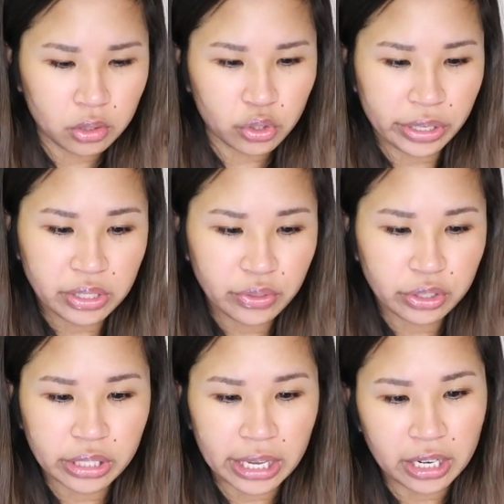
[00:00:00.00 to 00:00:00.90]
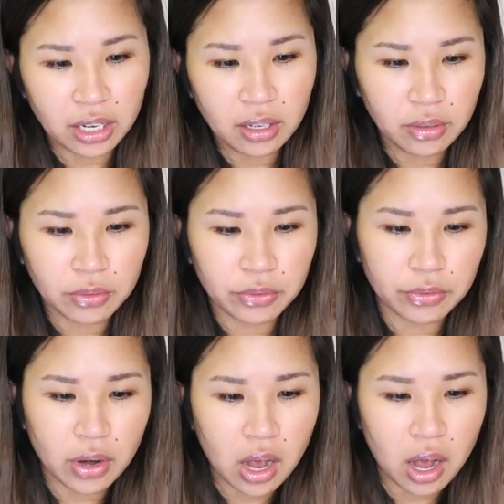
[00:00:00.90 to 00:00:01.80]
Transfer data
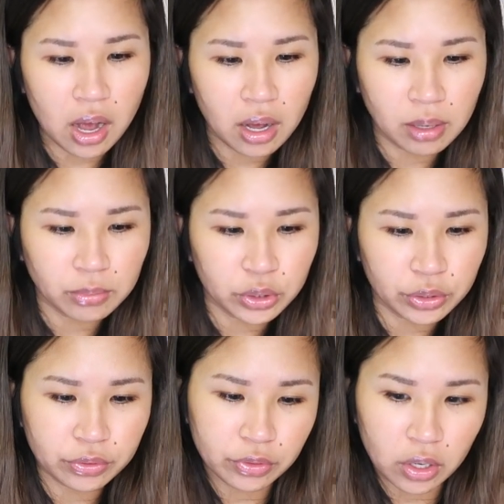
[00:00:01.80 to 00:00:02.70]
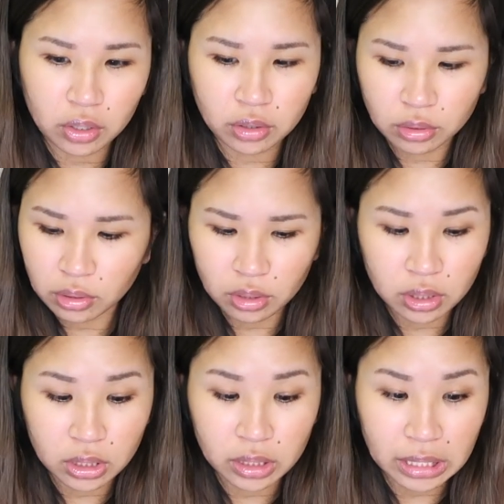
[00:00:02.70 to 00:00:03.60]
from your phone.
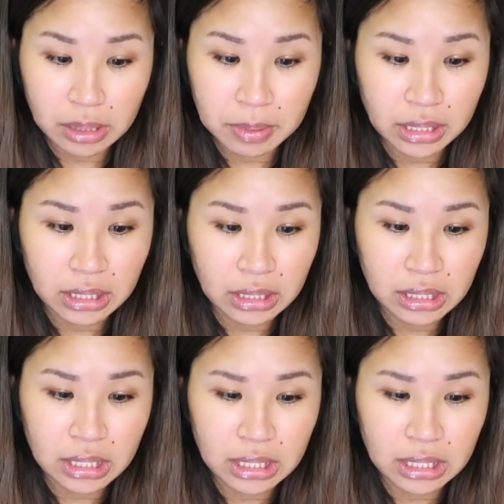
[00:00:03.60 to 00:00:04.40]
Yes, please